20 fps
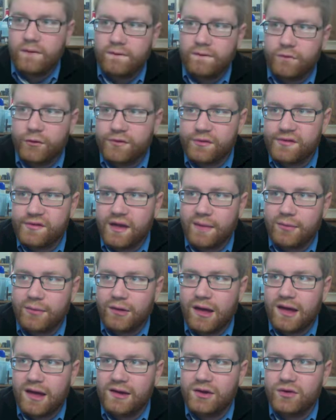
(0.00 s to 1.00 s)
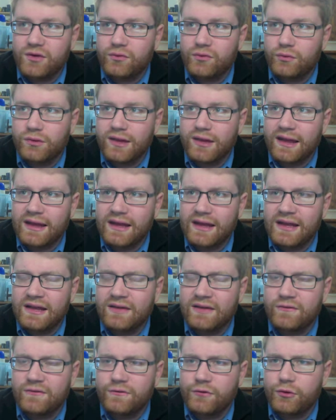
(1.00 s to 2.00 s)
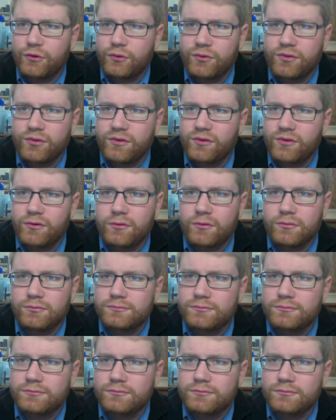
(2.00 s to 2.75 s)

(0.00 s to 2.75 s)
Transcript: For example, how you can relate eating fruit to,